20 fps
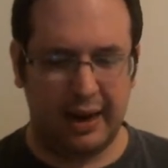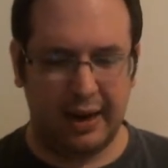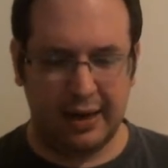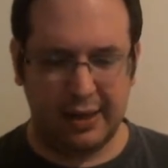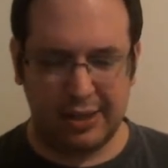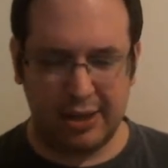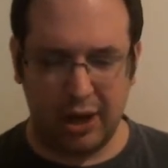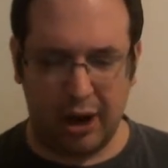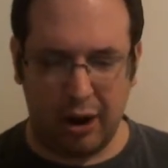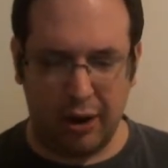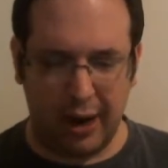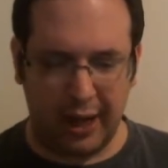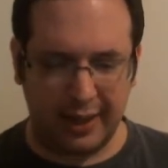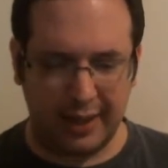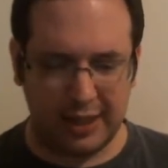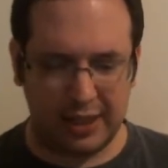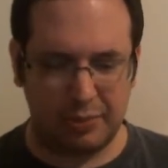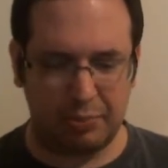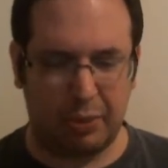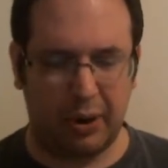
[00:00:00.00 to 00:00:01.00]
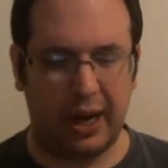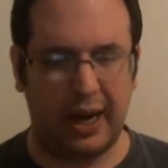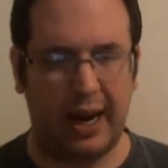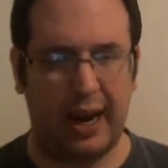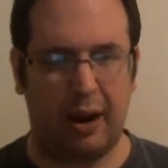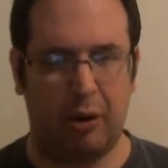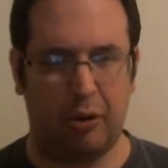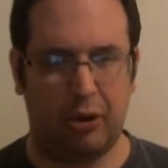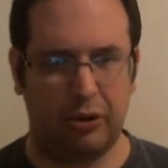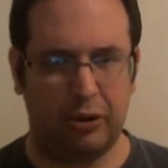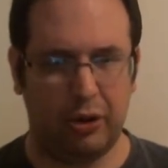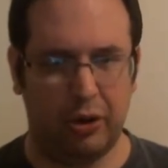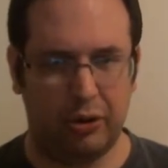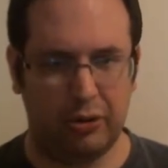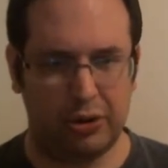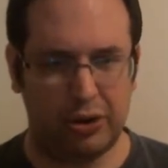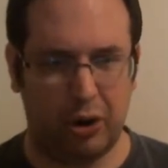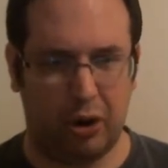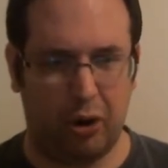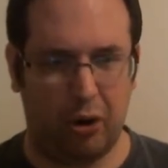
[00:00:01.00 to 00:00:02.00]
So at this point, Harold
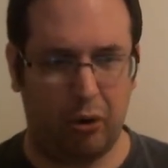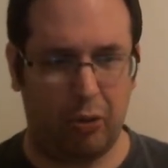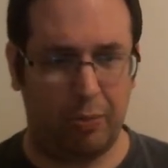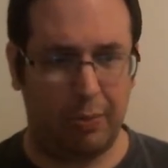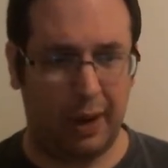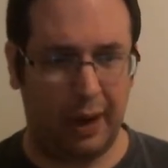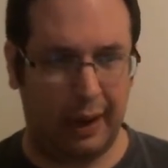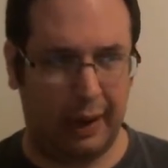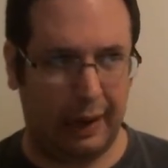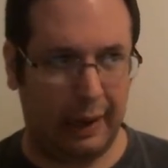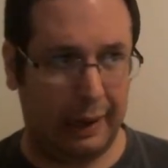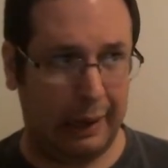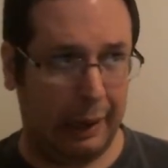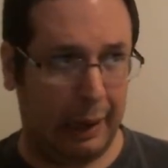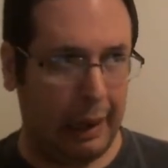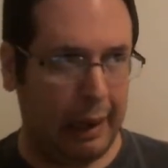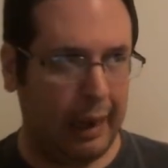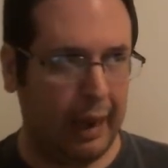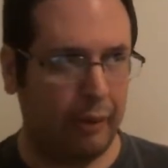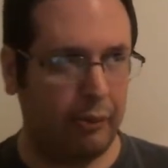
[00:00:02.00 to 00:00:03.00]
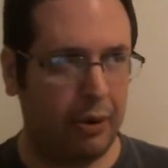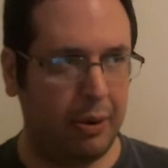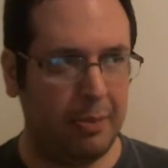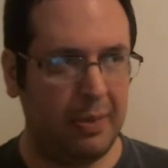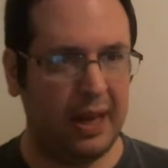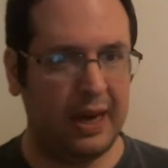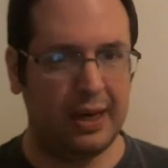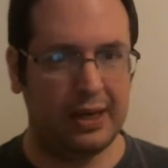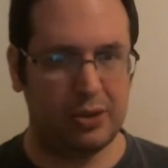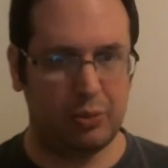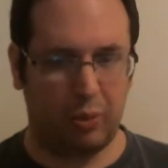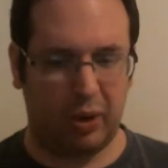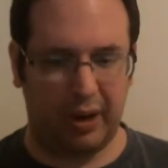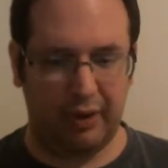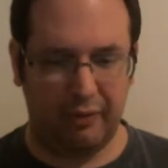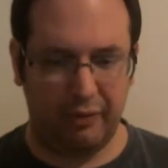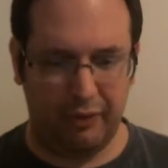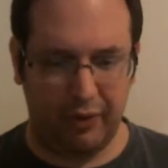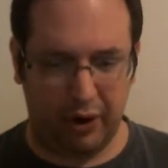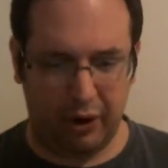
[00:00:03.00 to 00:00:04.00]
goes home uh, and we meet his wife,
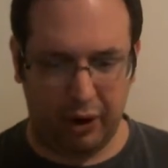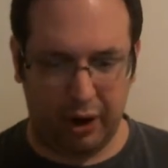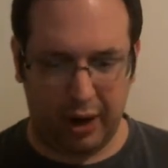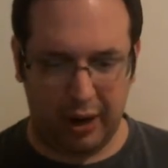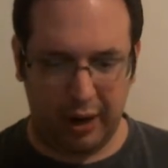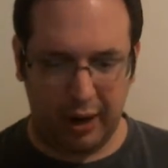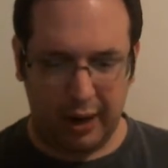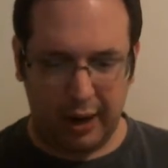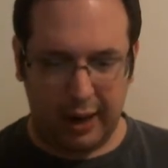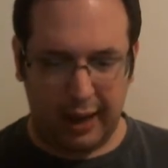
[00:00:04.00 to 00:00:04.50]
Vera.